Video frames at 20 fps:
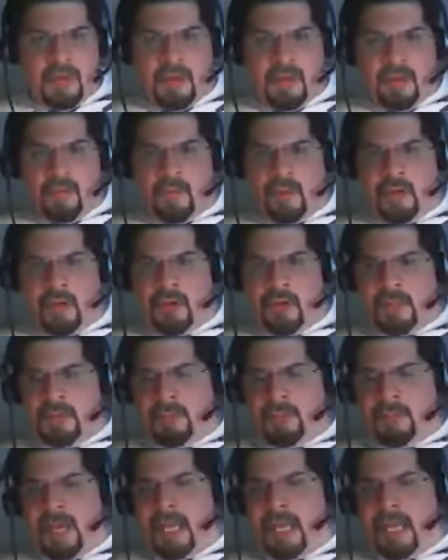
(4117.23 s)
work
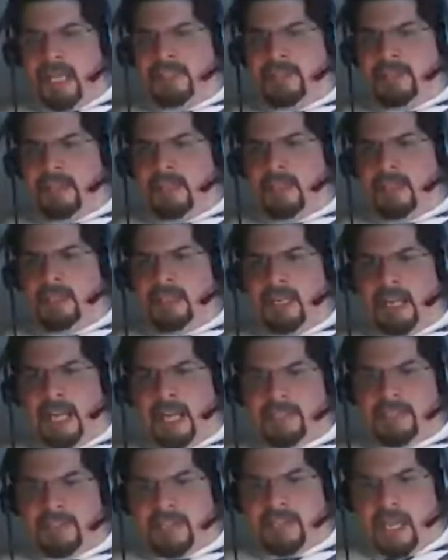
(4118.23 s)
on the mines the
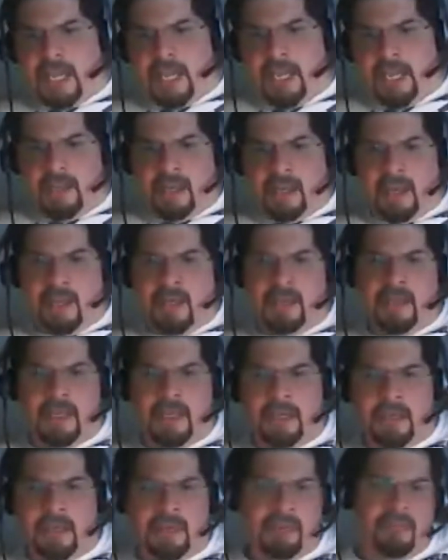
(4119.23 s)
next day, and
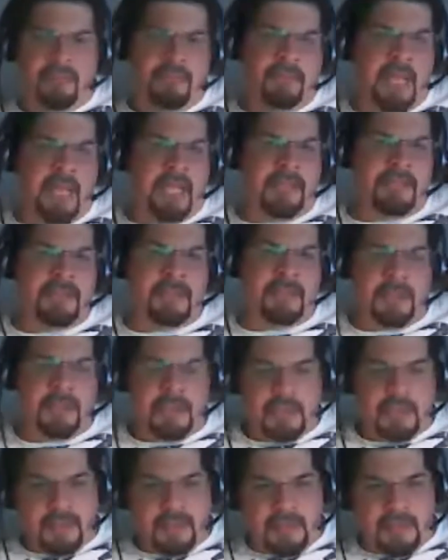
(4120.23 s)
he makes